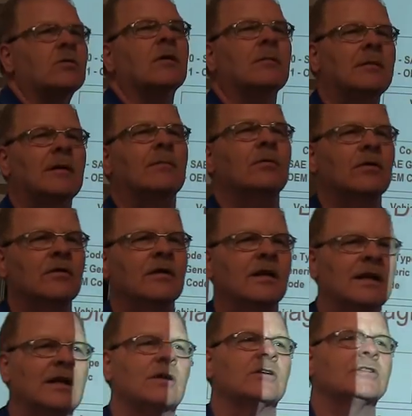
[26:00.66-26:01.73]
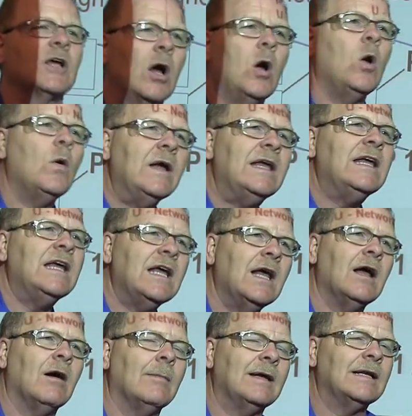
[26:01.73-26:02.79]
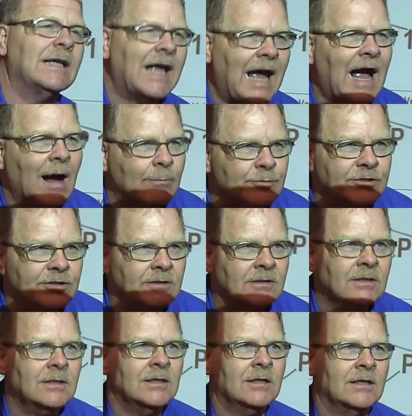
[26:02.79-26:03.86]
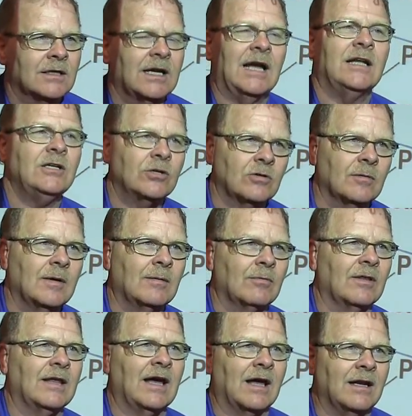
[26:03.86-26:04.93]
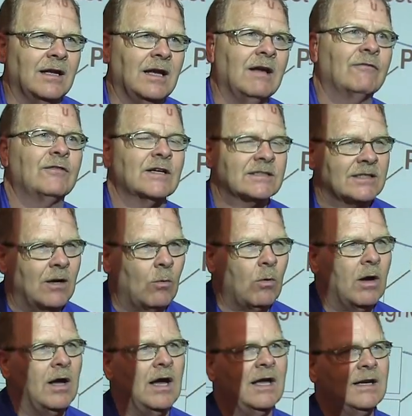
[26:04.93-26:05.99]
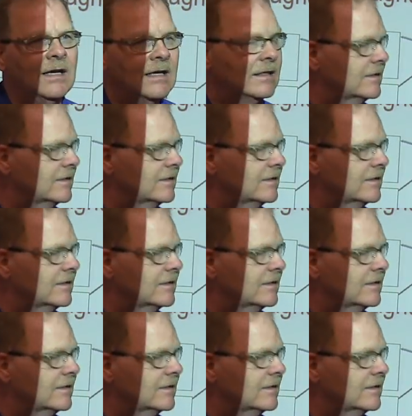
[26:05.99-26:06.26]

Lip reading: remember the letters OEM in caps? Can you remember that? If it's a 1, it